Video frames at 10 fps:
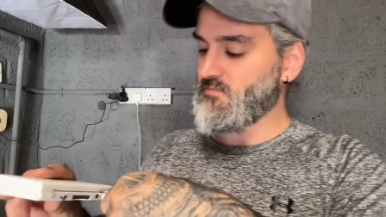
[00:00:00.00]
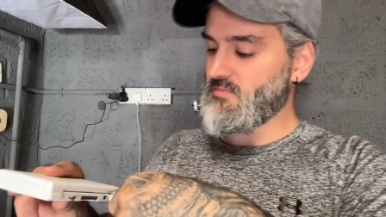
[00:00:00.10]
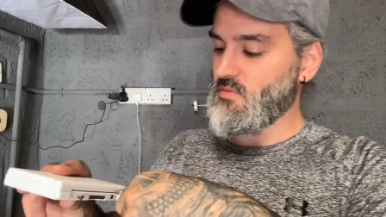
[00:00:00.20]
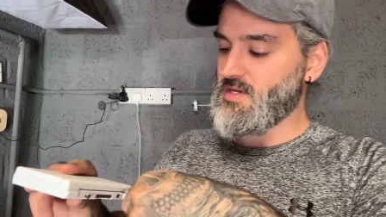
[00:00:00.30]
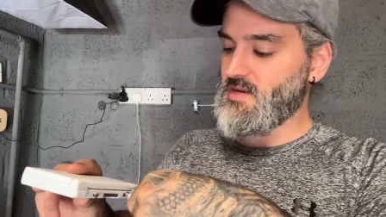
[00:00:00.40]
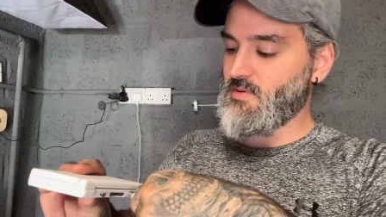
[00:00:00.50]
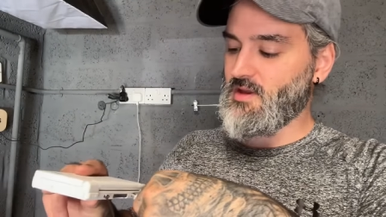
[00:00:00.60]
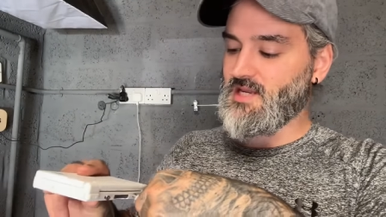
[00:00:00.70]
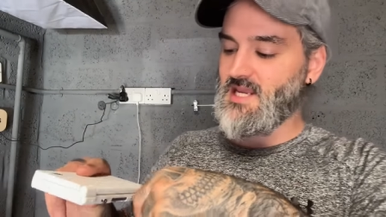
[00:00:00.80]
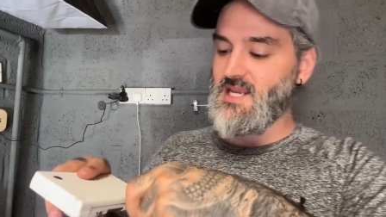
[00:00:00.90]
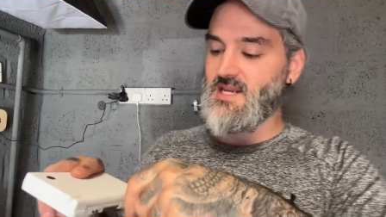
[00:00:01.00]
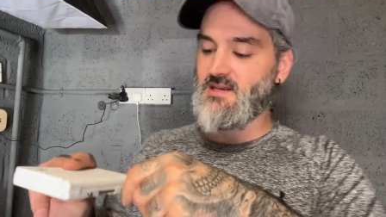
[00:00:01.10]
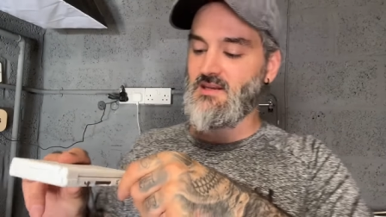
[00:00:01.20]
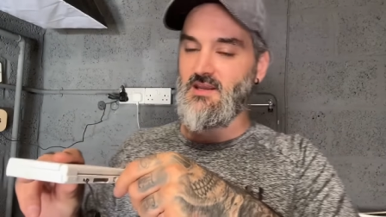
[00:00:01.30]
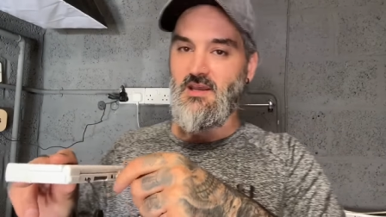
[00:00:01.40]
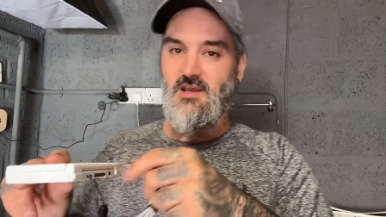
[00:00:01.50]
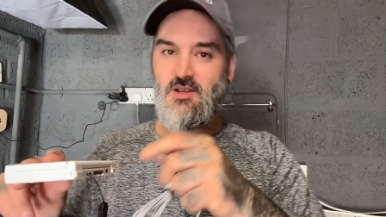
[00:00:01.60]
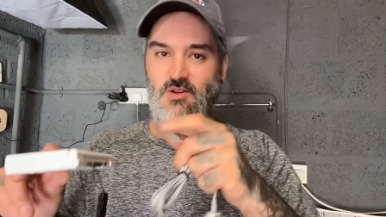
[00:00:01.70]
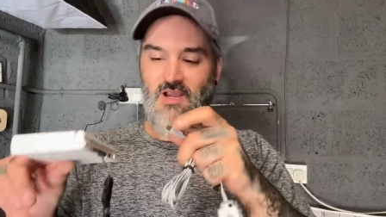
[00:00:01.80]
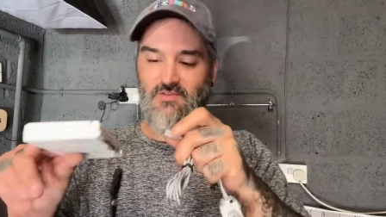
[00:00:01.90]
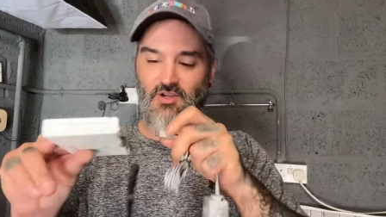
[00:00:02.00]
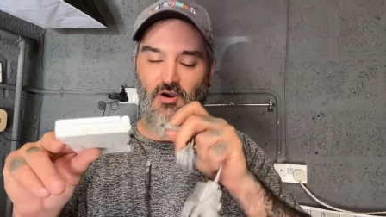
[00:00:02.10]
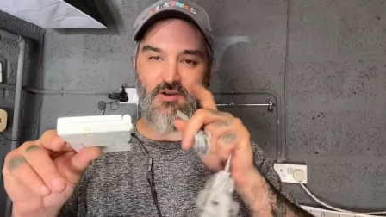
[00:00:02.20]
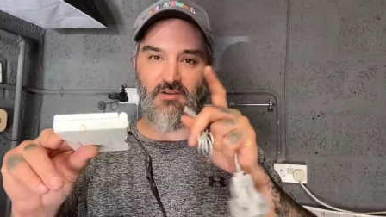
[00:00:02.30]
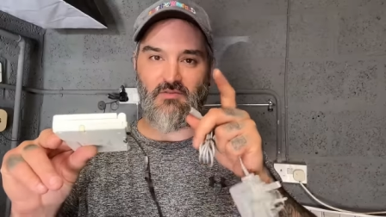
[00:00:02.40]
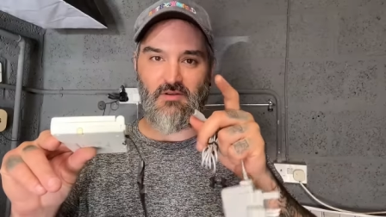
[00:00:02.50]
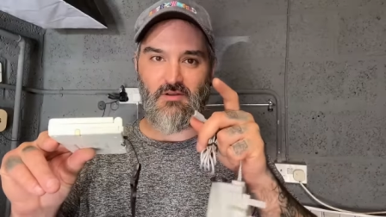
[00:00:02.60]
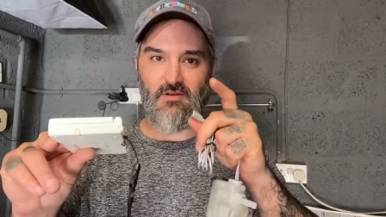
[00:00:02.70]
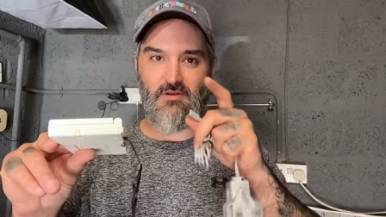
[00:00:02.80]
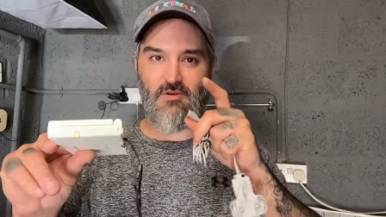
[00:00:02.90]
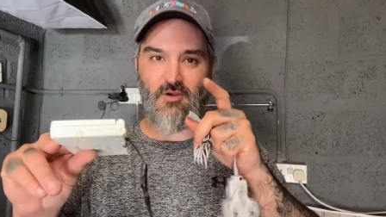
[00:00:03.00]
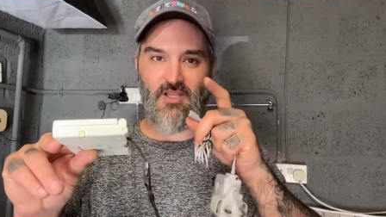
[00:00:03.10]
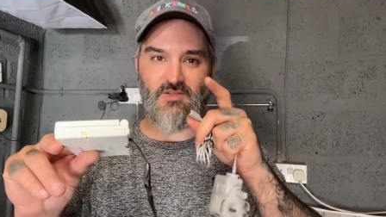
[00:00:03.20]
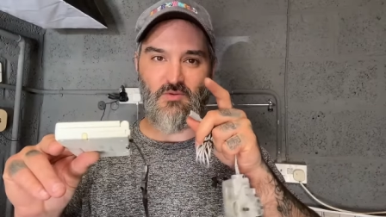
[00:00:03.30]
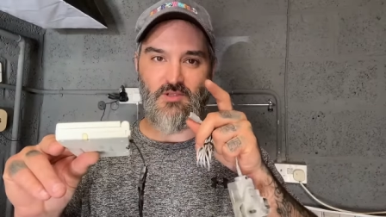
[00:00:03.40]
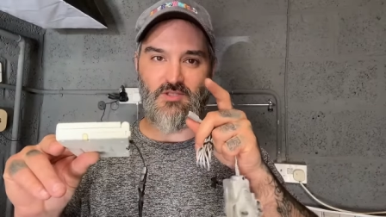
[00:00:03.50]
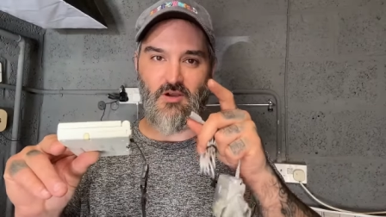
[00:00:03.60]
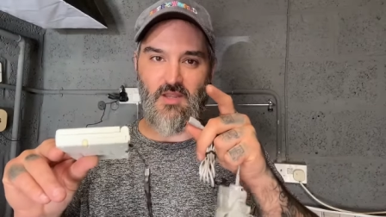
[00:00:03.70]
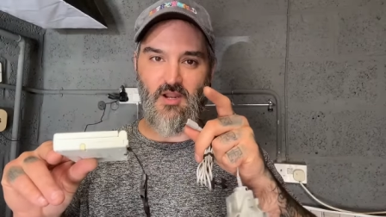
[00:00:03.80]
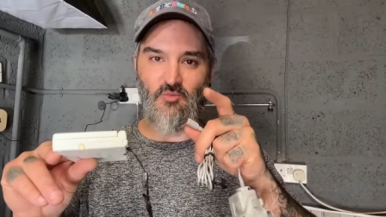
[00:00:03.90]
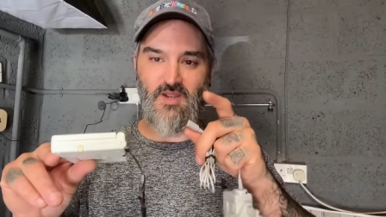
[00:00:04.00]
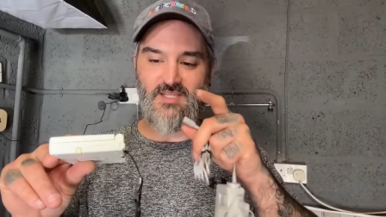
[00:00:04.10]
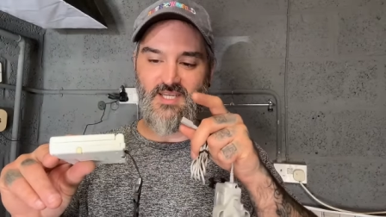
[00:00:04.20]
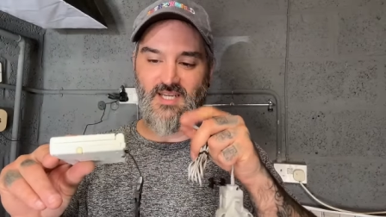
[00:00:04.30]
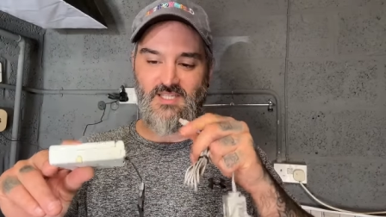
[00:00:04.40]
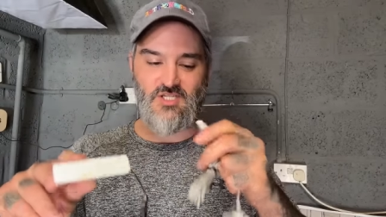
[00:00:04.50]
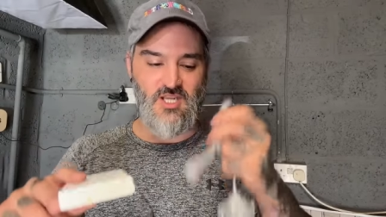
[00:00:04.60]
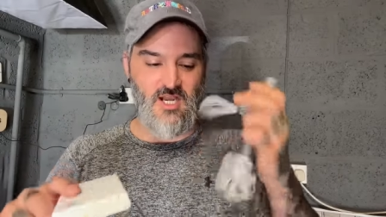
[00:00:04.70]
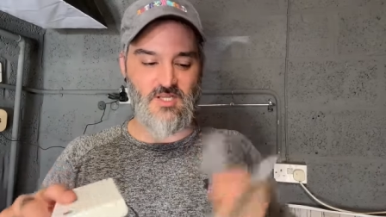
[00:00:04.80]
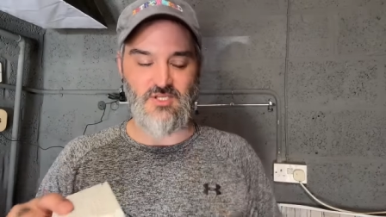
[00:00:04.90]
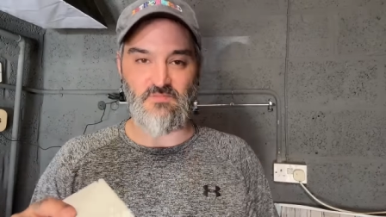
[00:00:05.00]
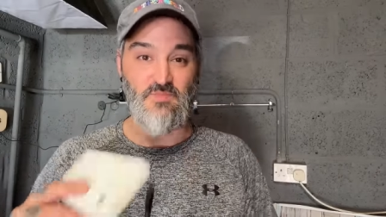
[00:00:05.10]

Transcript: But when you plug it in, you have to kind of knock it to one side a little bit to get it to charge.